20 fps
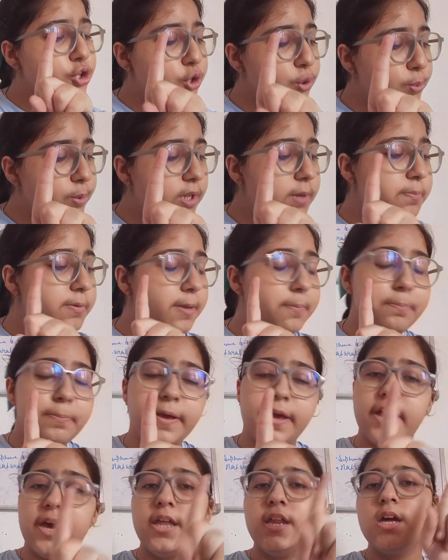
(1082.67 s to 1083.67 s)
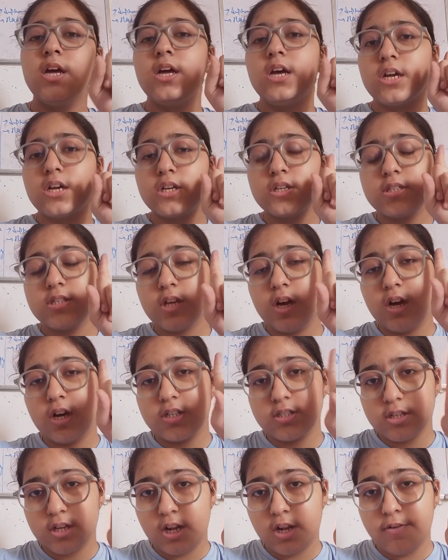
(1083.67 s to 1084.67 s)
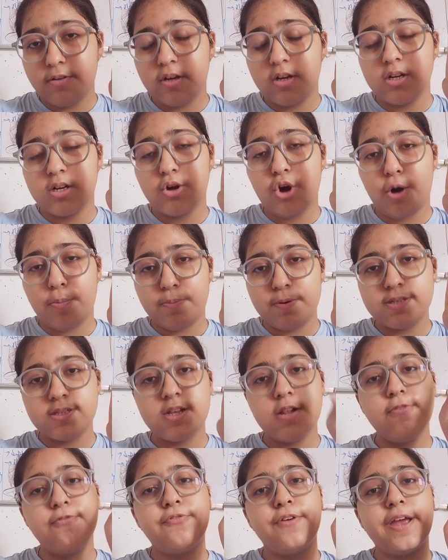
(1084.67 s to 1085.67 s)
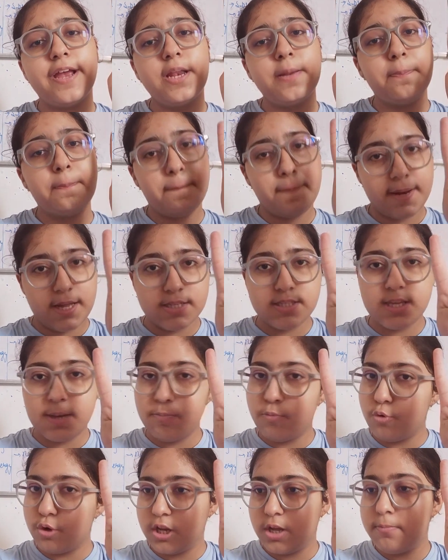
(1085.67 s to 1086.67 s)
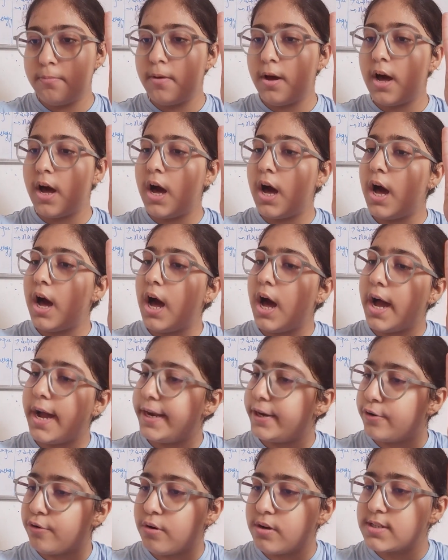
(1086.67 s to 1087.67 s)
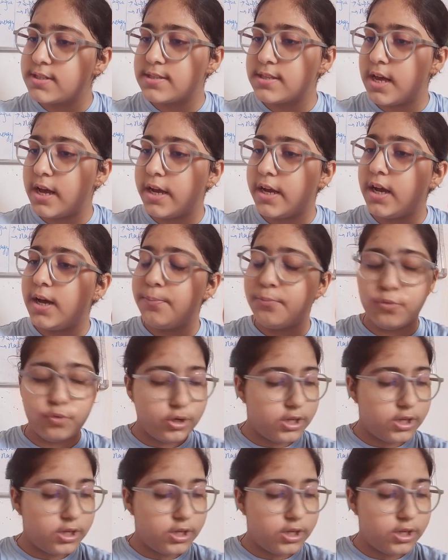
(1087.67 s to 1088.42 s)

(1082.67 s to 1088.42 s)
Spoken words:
you will prepare copper sulfate plus ammonium hydroxide.